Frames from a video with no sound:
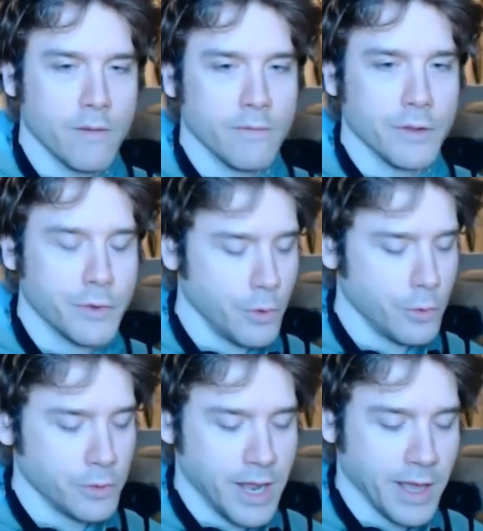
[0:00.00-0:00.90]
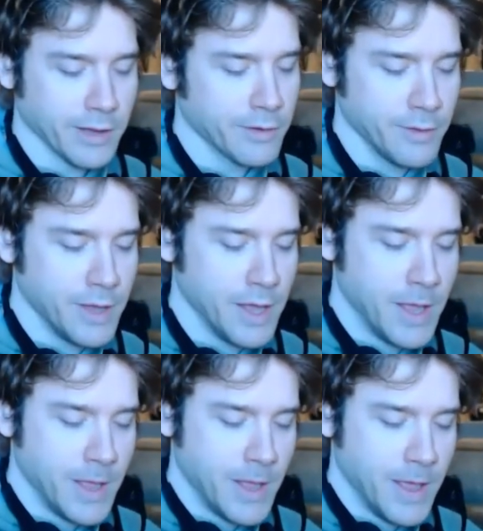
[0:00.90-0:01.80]
of the Toltec
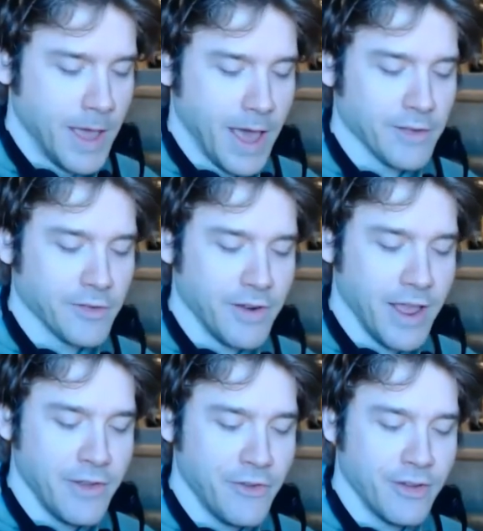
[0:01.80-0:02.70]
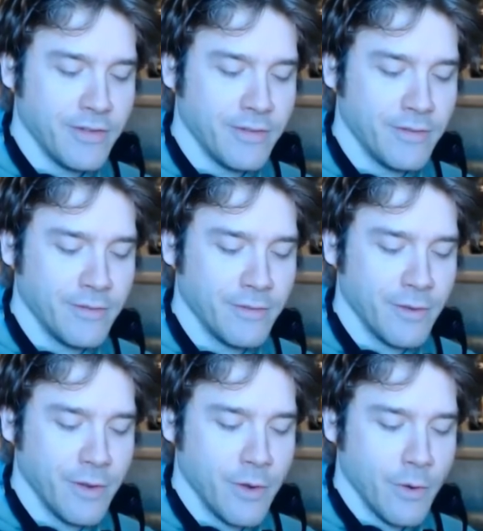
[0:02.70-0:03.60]
as a nation
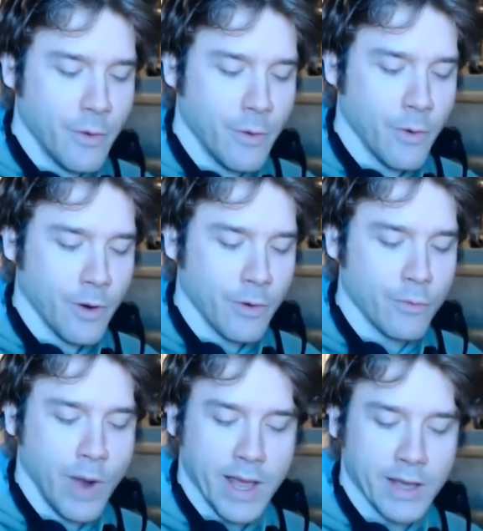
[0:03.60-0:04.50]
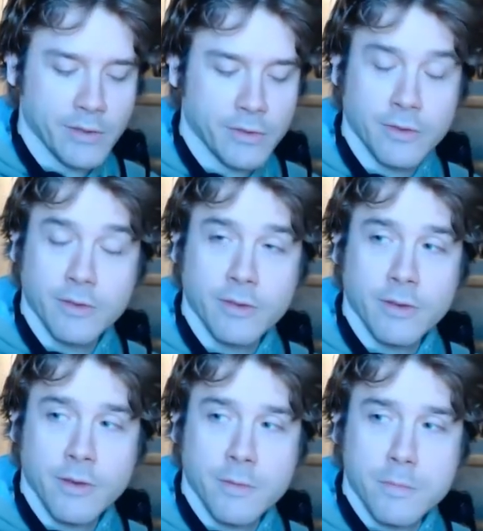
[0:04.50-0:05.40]
or a race.
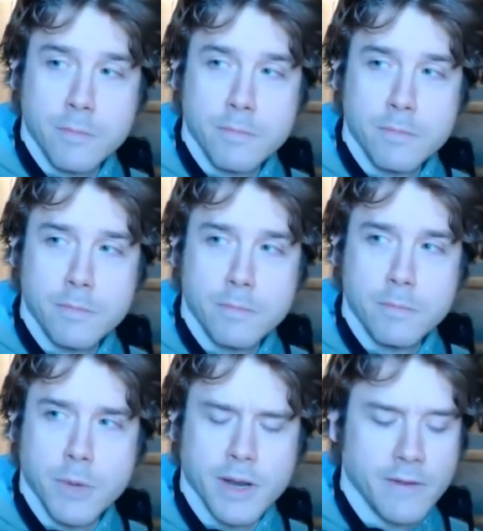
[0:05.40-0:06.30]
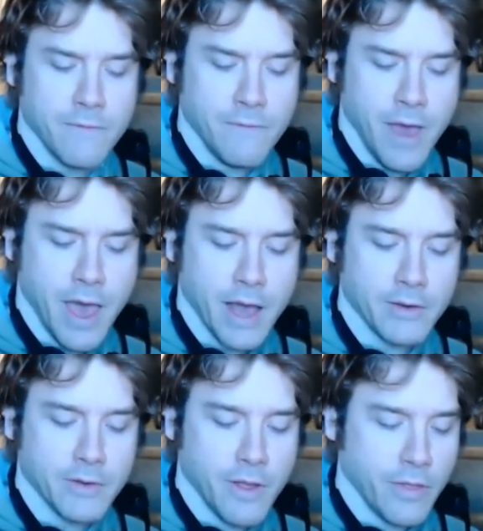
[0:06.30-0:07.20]
But in
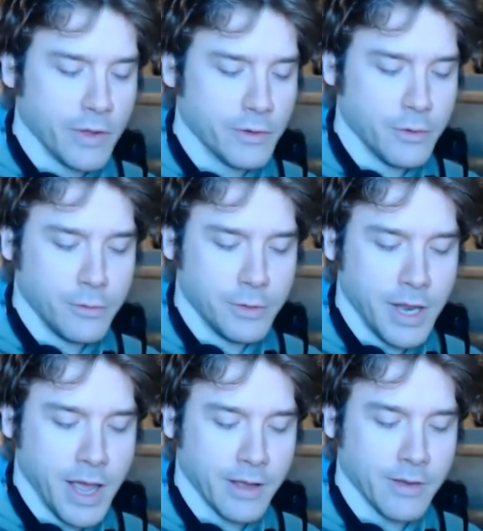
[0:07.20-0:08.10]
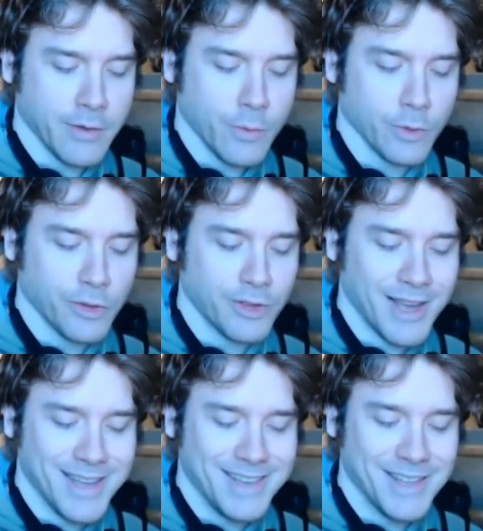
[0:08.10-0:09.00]
fact, the Toltec were
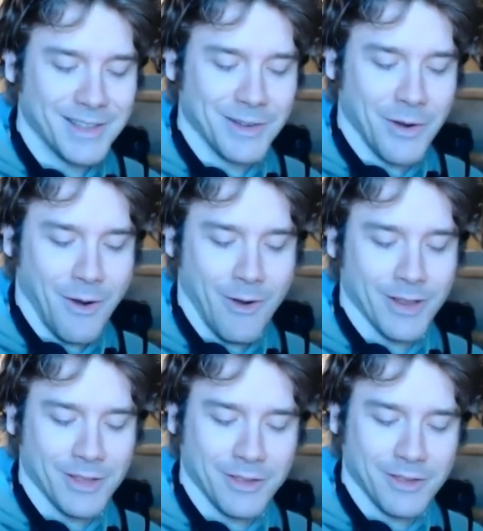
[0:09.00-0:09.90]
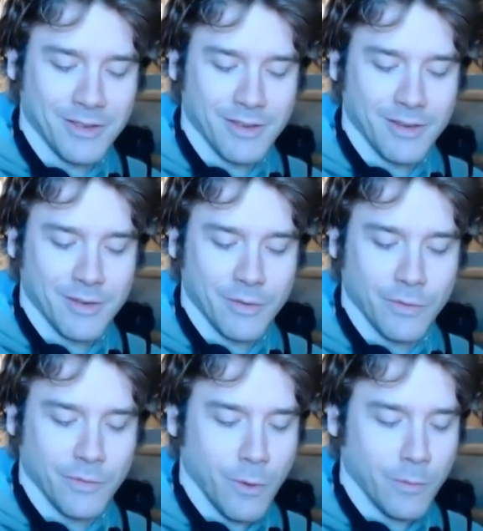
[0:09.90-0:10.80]
scientists and artists
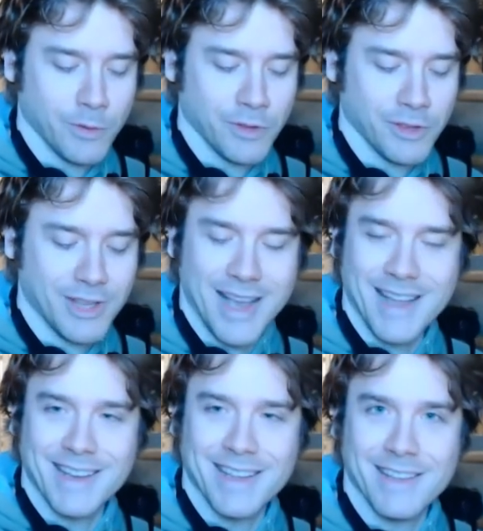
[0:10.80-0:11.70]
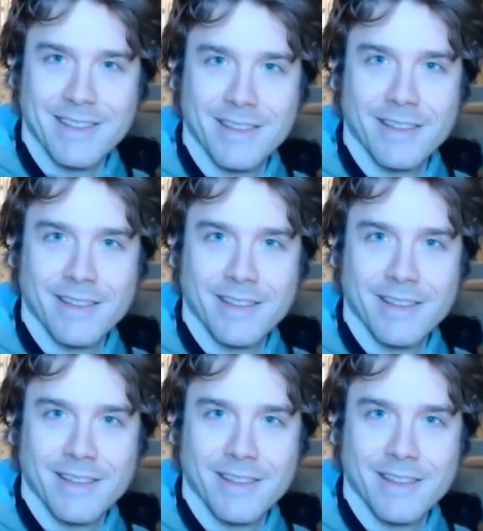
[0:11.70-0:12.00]
who formed a society